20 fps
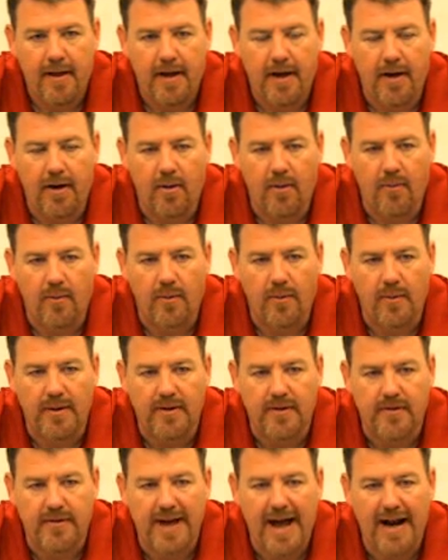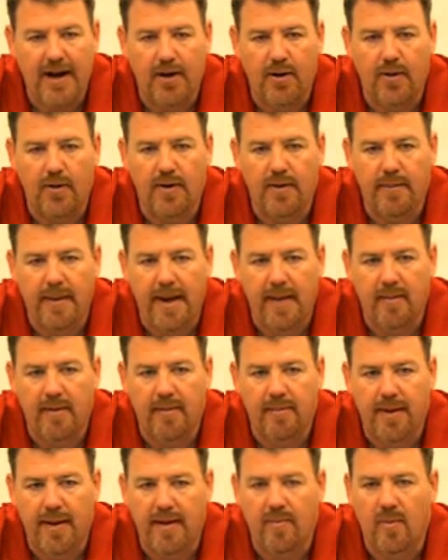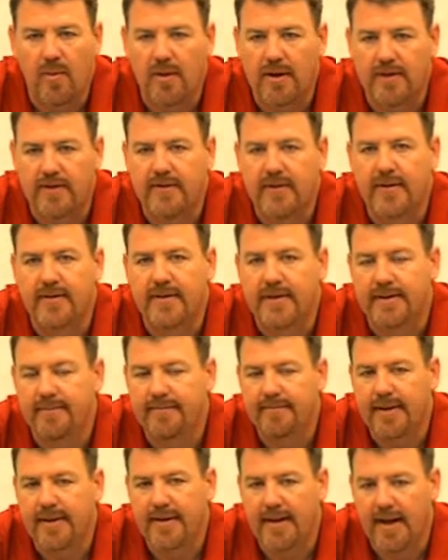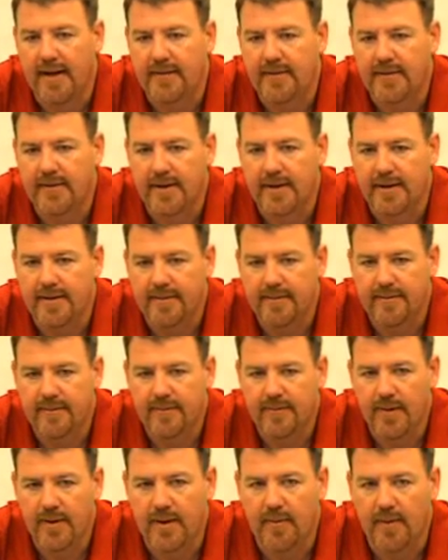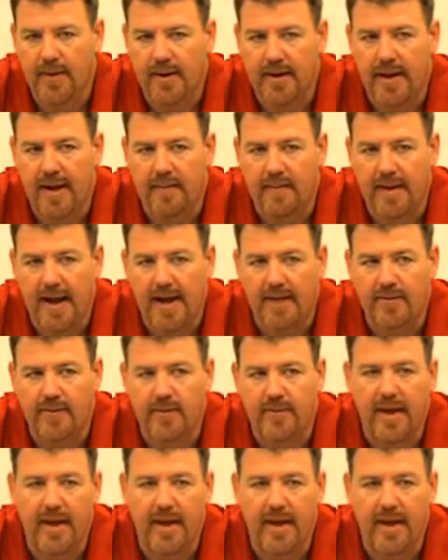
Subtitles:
You know, we just got to learn to be able to play more consistent, and that's really where it came down to.